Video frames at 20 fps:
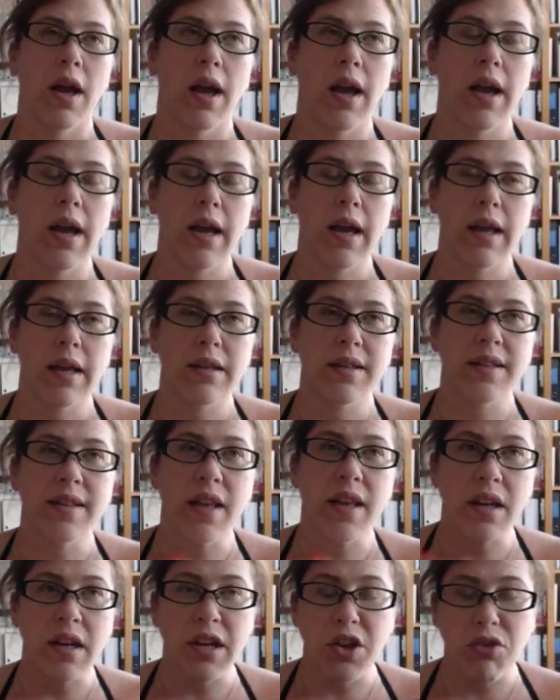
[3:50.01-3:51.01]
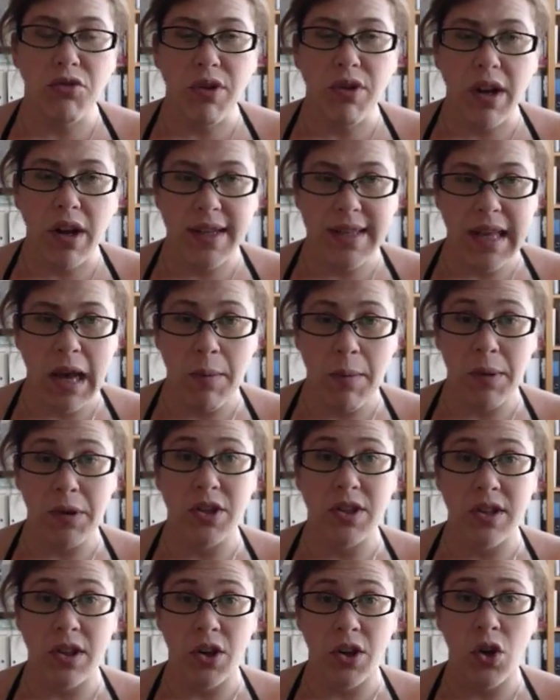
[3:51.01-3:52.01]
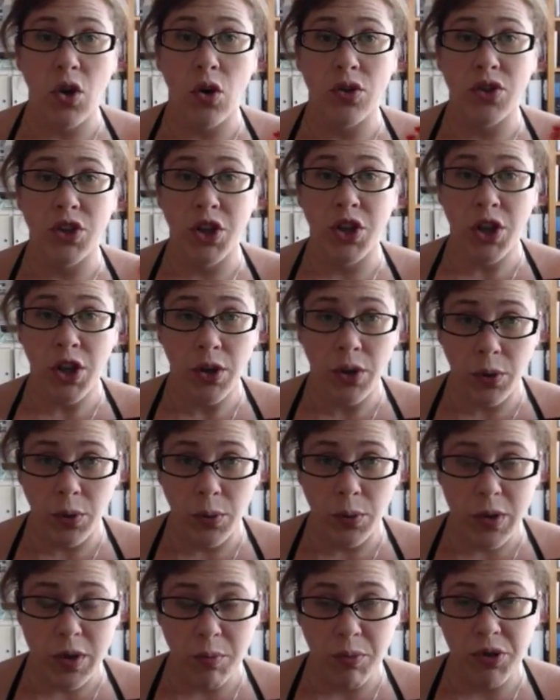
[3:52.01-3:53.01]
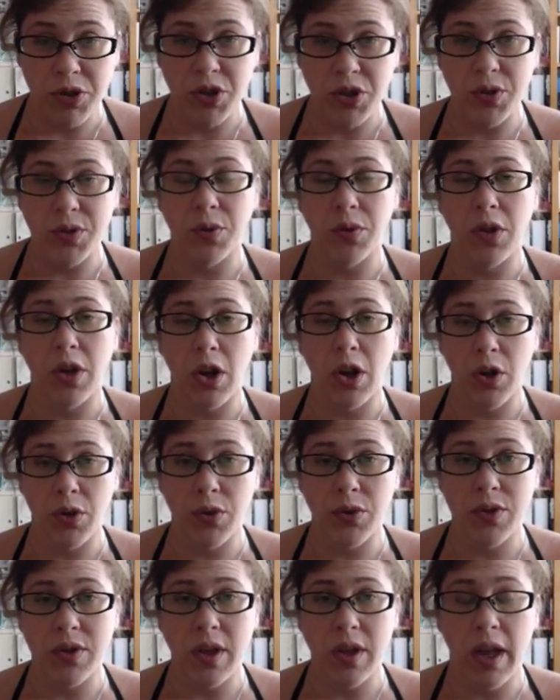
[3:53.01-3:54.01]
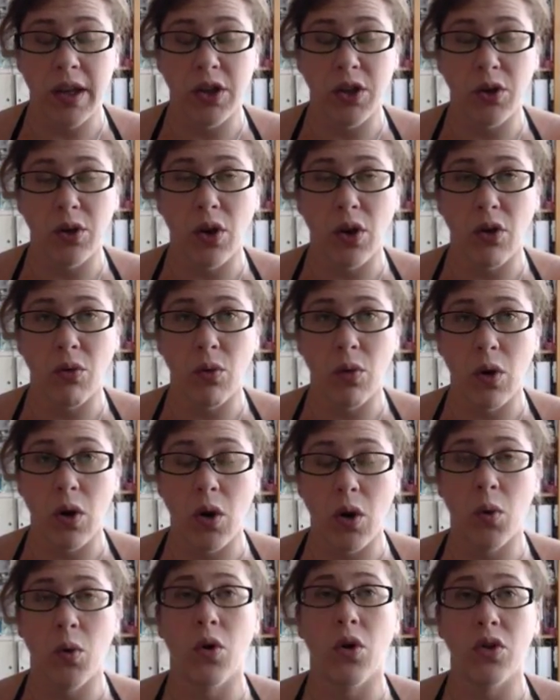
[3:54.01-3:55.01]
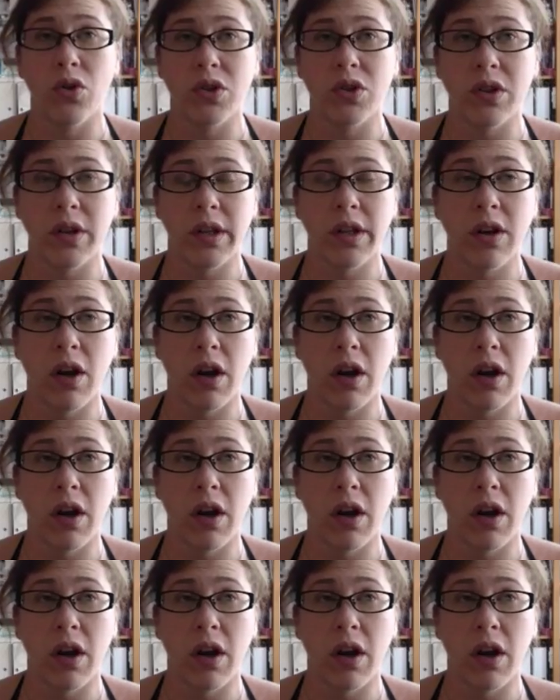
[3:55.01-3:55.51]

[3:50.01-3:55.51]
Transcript: And suddenly you realize how much it's going to cost you to produce all the clothes. And you go, oh God, I